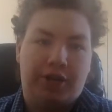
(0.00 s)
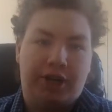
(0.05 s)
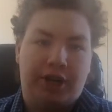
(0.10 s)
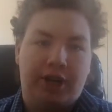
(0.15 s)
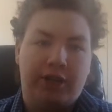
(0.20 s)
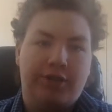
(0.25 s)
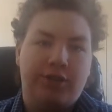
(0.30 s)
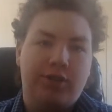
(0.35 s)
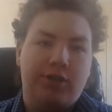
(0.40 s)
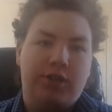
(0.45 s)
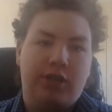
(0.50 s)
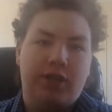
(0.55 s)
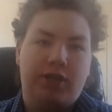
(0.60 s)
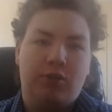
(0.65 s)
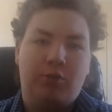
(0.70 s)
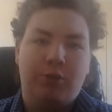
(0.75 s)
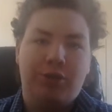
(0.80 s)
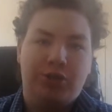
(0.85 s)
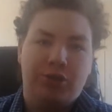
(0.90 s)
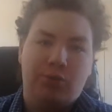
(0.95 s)
I'd just like to
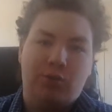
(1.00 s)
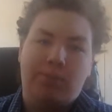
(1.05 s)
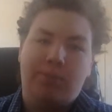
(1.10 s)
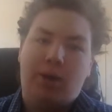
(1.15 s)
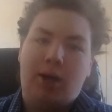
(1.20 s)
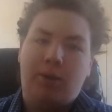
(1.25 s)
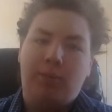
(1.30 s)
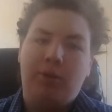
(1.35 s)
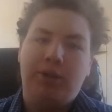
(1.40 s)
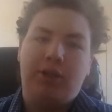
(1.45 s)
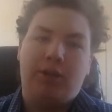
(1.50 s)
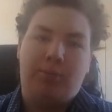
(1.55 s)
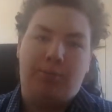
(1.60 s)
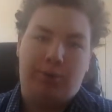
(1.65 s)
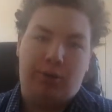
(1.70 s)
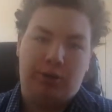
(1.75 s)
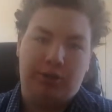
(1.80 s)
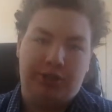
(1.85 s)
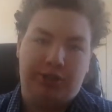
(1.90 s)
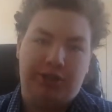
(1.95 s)
wish you a public
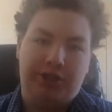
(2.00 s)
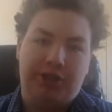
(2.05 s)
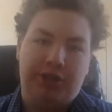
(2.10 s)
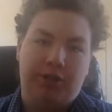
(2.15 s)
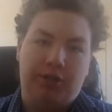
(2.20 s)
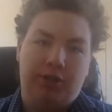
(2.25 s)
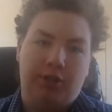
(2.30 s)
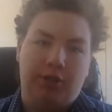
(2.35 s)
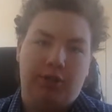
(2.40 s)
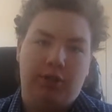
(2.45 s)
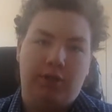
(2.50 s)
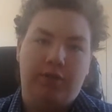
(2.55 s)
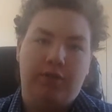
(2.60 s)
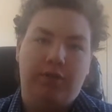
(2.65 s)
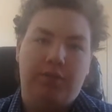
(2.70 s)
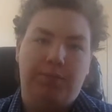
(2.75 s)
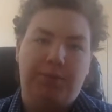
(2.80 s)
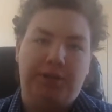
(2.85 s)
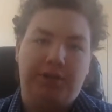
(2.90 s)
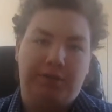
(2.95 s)
apology for
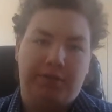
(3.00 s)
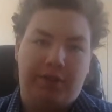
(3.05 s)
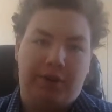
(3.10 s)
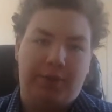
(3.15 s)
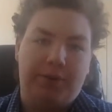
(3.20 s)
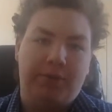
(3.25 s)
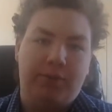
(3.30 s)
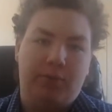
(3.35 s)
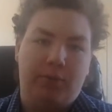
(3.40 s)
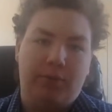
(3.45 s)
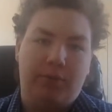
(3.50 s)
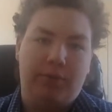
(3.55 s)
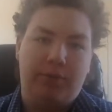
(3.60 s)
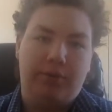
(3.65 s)
being very rude.